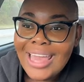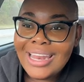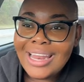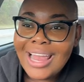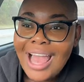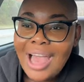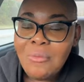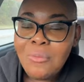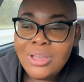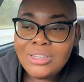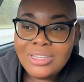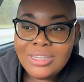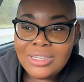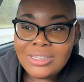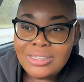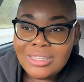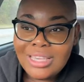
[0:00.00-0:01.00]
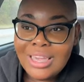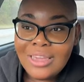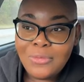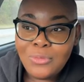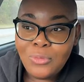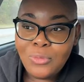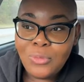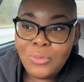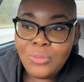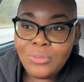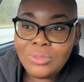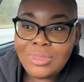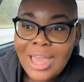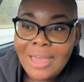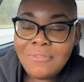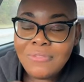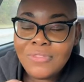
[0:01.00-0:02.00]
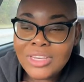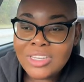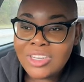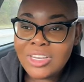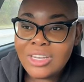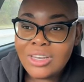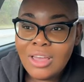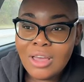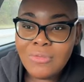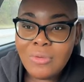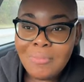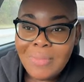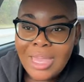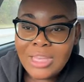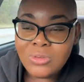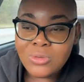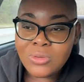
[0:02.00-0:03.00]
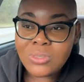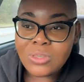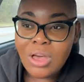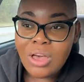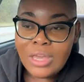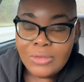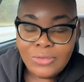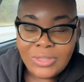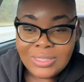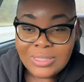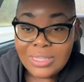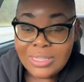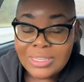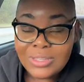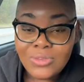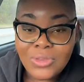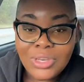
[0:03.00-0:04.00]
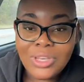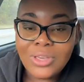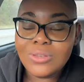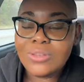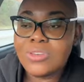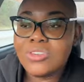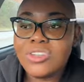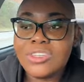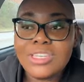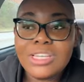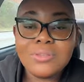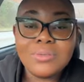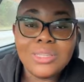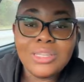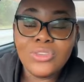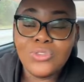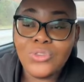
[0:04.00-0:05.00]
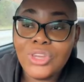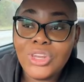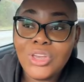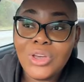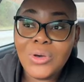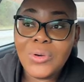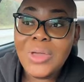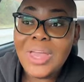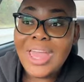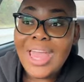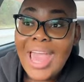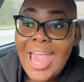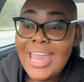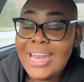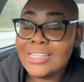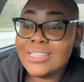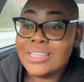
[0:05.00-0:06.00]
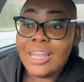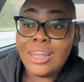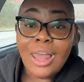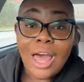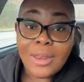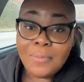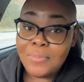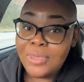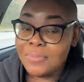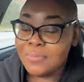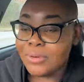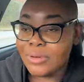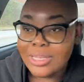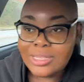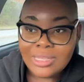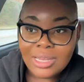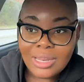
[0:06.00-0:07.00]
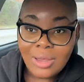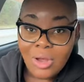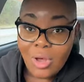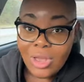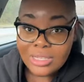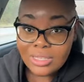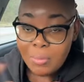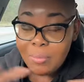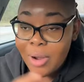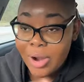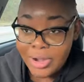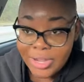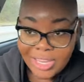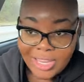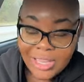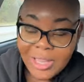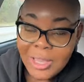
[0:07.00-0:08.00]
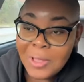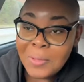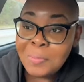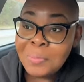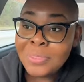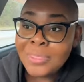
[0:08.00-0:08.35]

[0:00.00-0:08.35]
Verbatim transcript: and I want you to see if that vision of a man you saw, if he's in this video. So she sends me this video, and it's a lot of people. It's a it's a party,